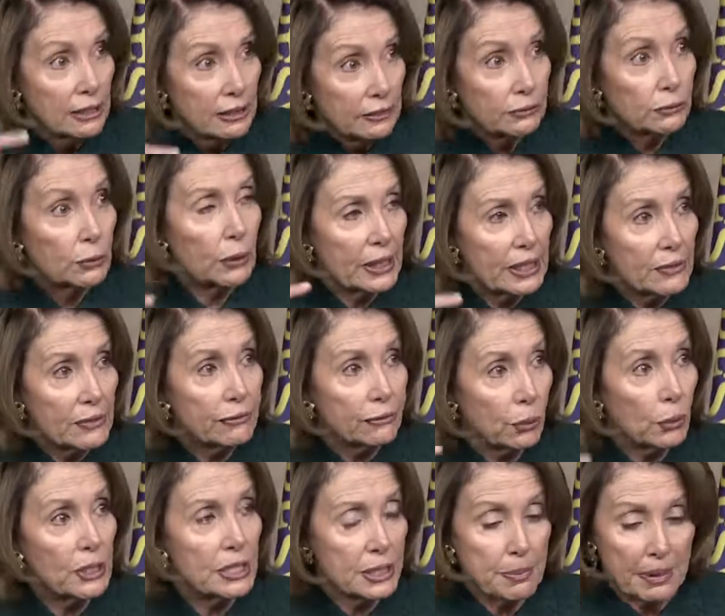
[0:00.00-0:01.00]
for
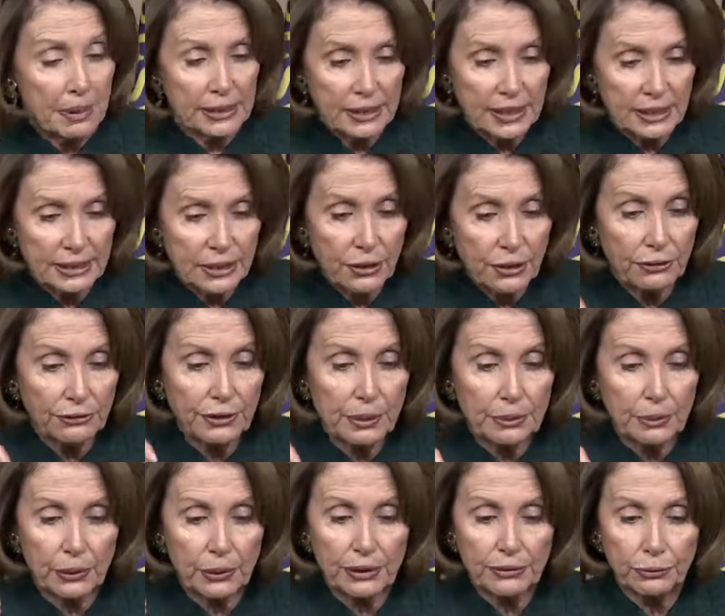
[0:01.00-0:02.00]
enforcement until
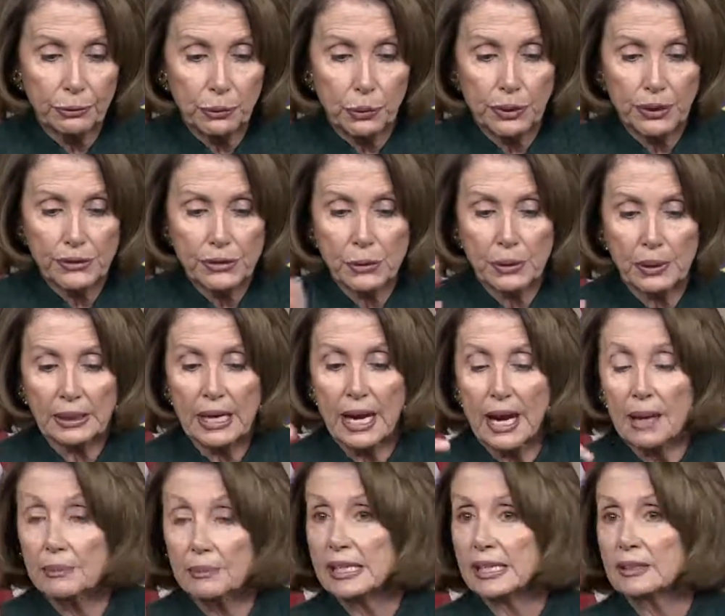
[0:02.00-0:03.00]
February 4th to
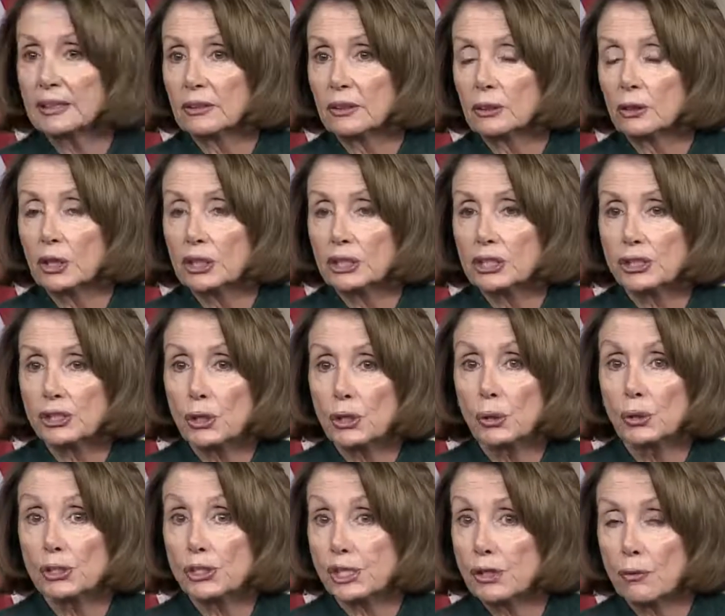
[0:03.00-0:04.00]
accommodate the large
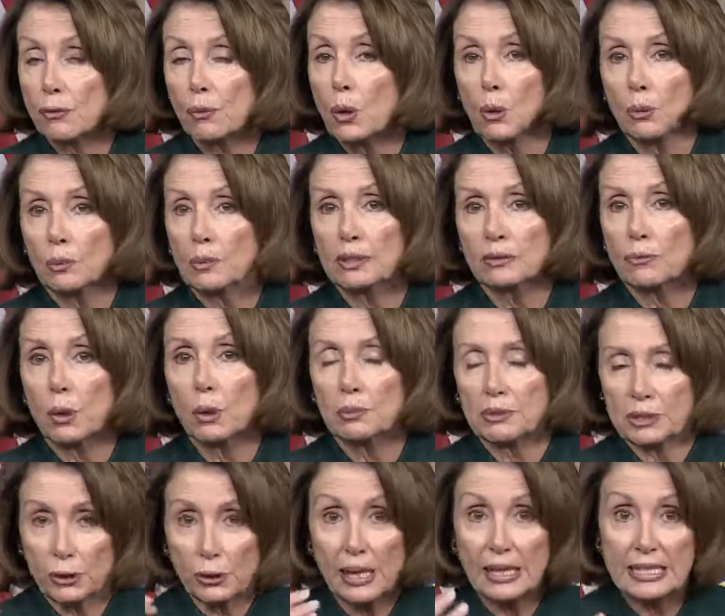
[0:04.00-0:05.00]
surge in
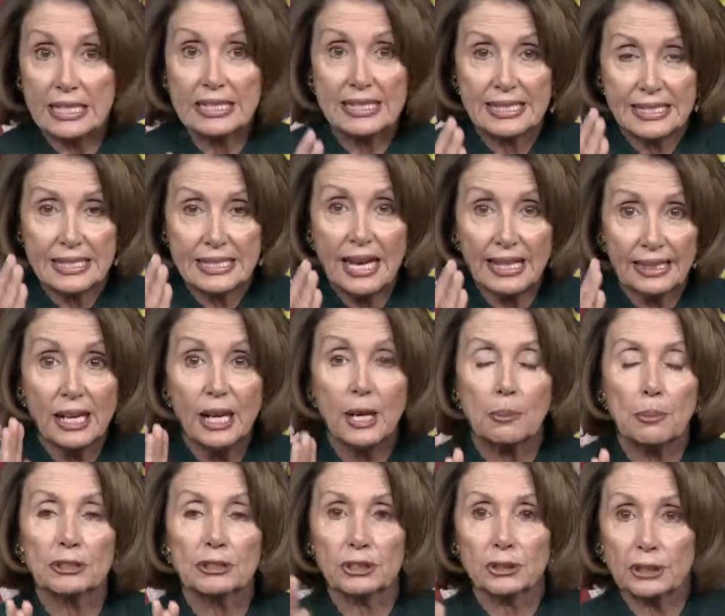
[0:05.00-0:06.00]
enrollment. You had to sign
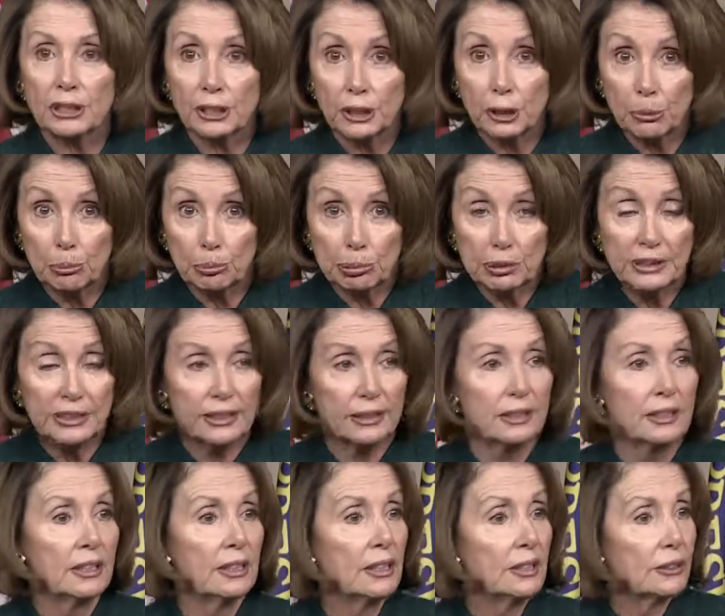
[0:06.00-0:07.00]
up, but you can complete
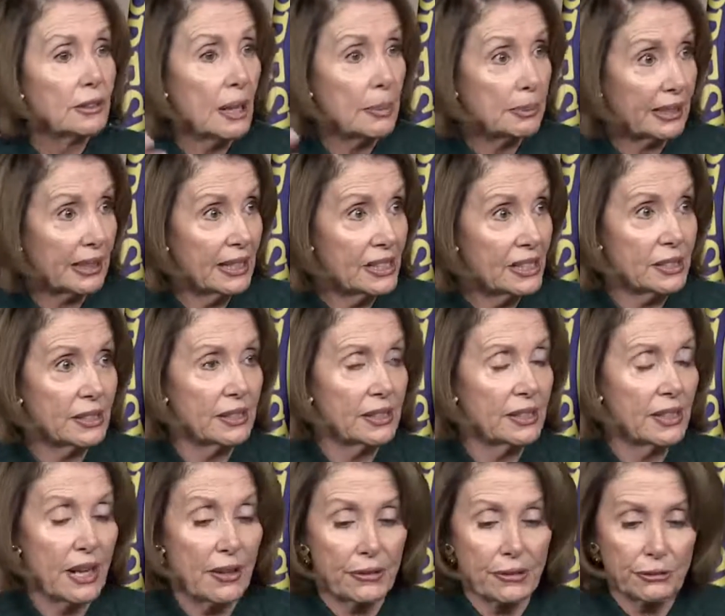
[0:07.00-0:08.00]
your application in
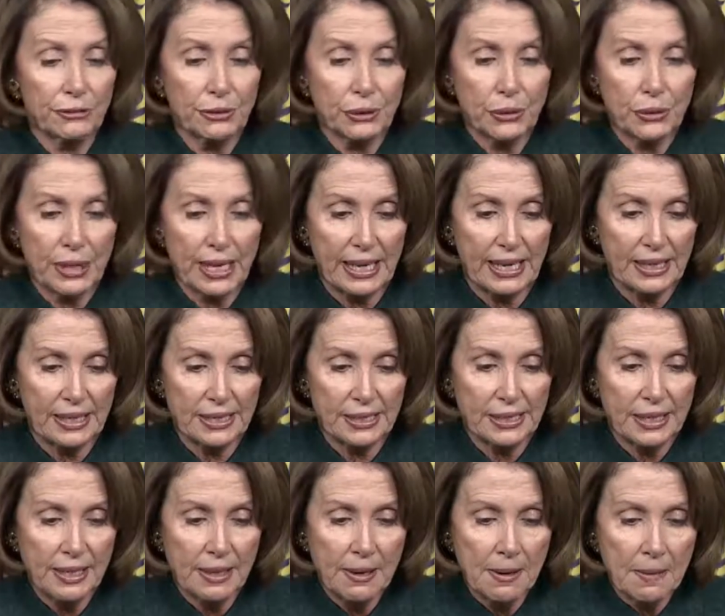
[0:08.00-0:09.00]
another few days.
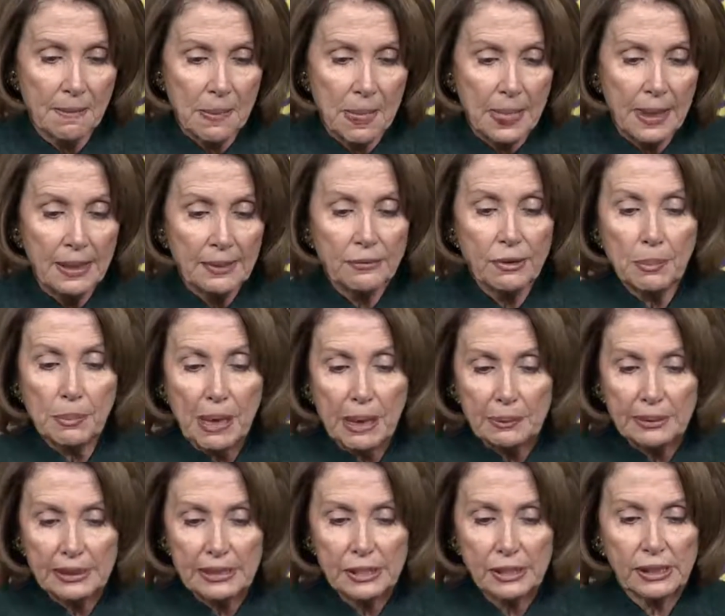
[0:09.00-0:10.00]

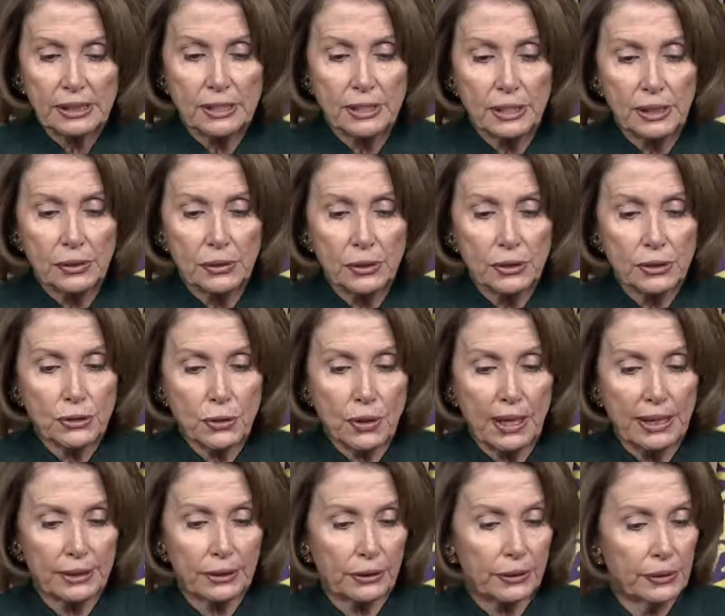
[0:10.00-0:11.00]
Republicans continue to
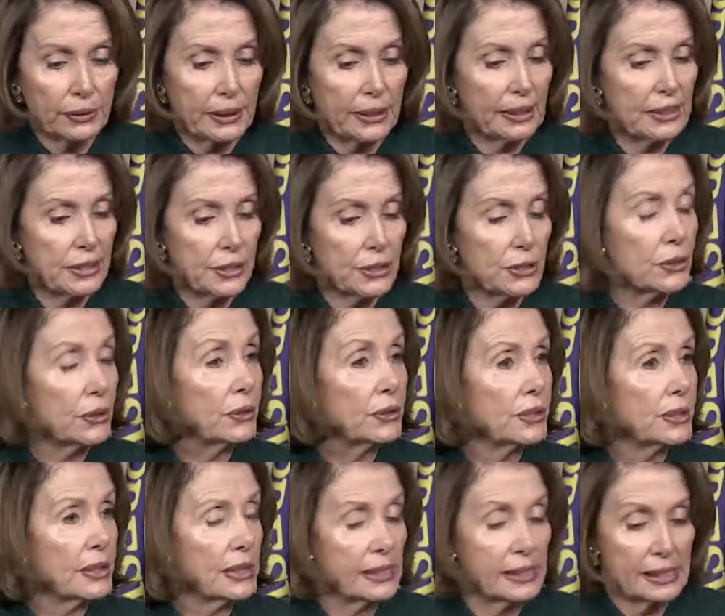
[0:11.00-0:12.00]
try to create
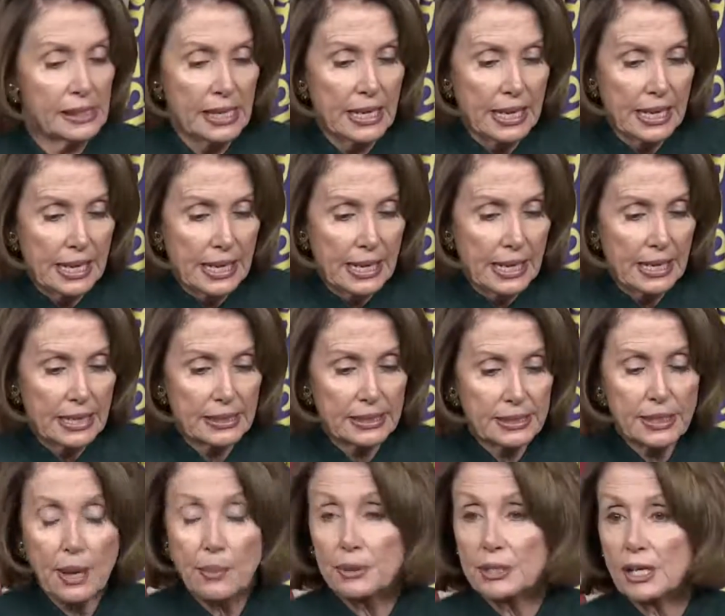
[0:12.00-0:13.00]
uncertainty and
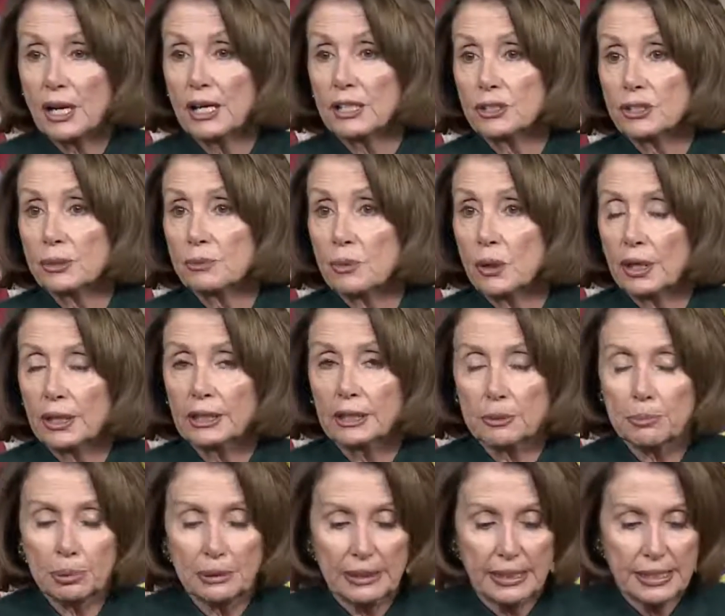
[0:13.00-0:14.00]
sabotage the
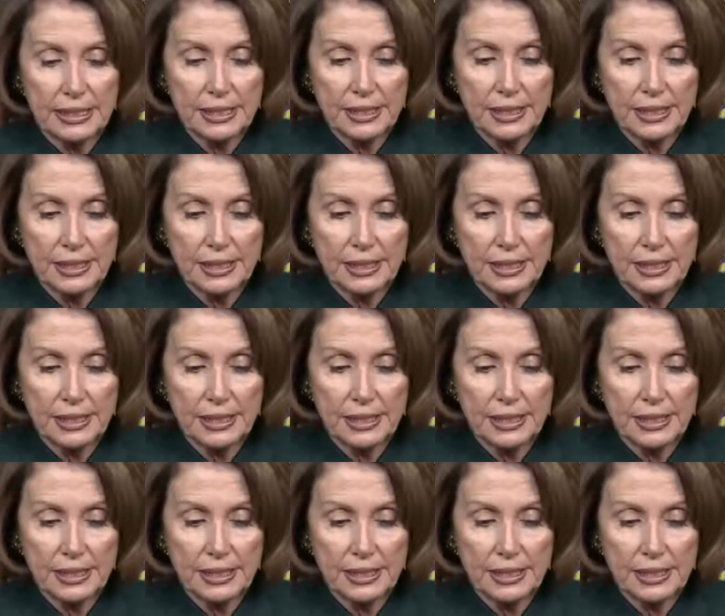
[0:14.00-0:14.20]
marketplace.